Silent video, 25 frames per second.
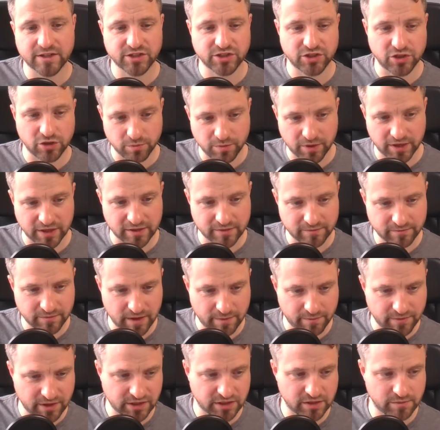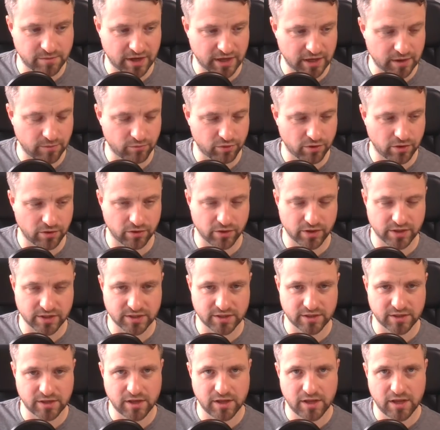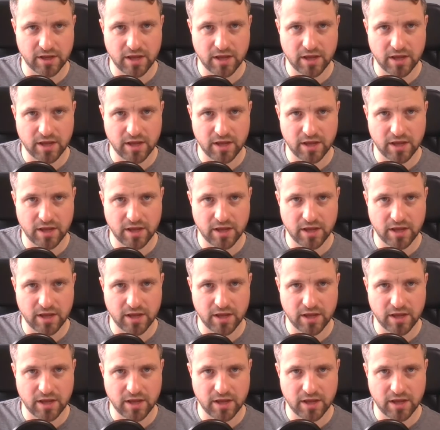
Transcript: stupid. It means you're making progress.